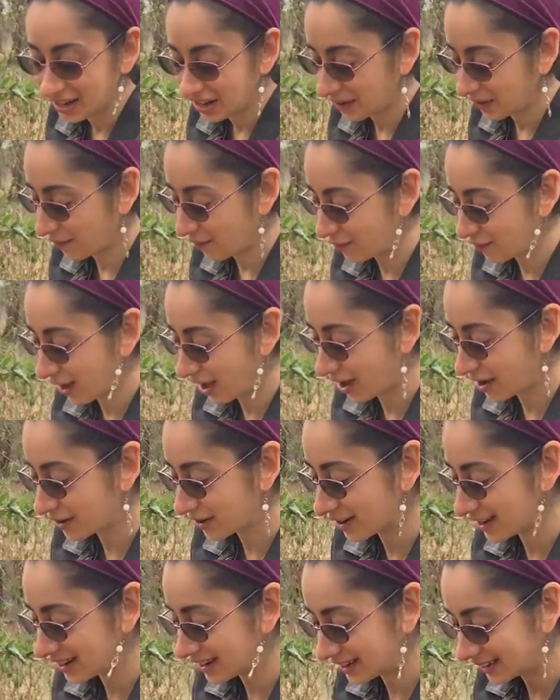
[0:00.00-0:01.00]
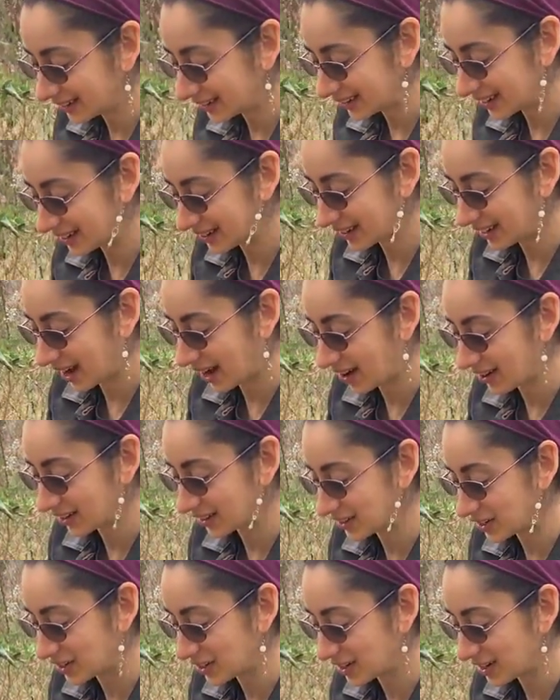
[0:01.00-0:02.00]
and fiery in
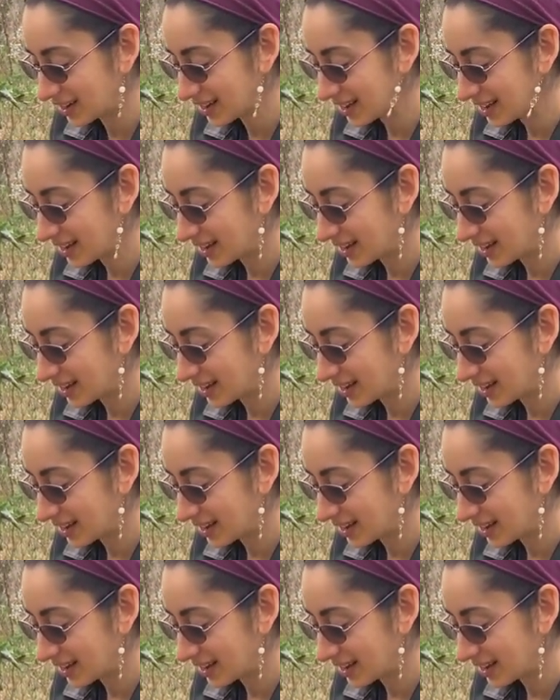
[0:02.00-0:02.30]
character,